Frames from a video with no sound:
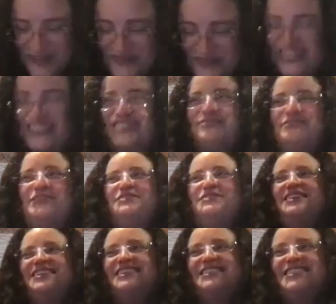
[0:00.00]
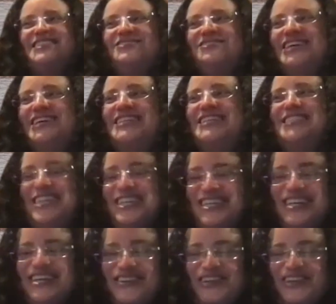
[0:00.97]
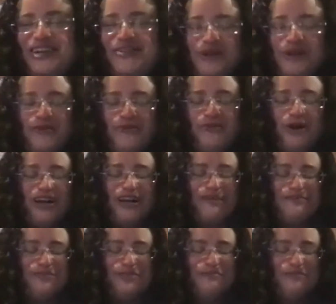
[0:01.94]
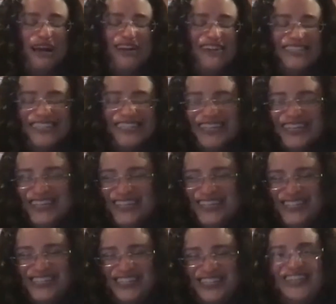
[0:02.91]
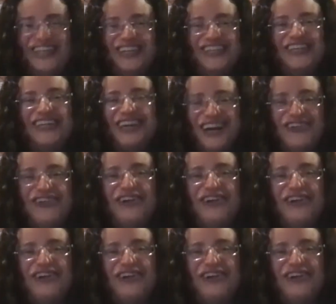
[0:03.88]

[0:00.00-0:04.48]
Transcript: because we were so lazy. We didn't want to walk up the mountain. You know.